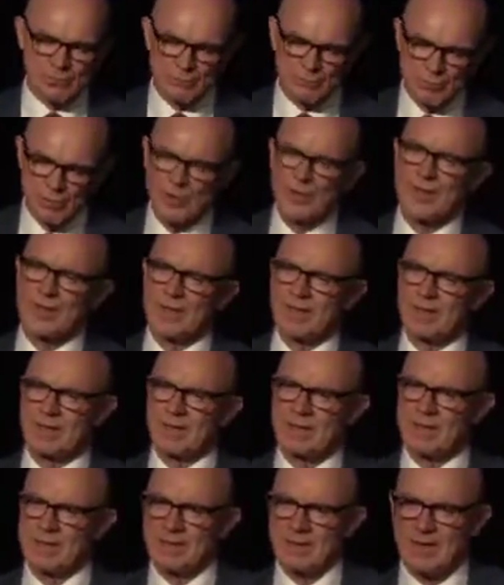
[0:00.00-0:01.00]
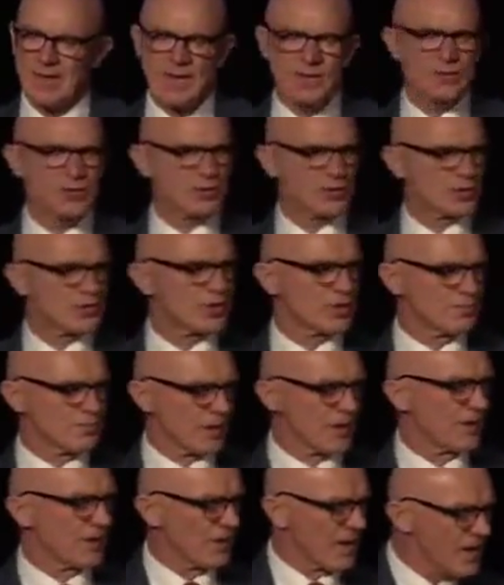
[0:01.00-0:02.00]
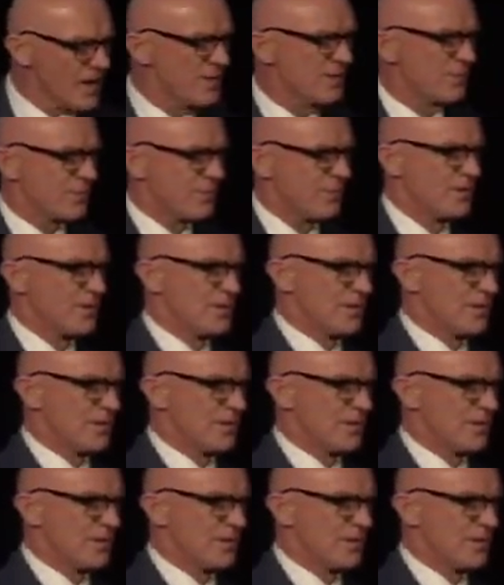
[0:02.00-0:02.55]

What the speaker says: running, I trusted my life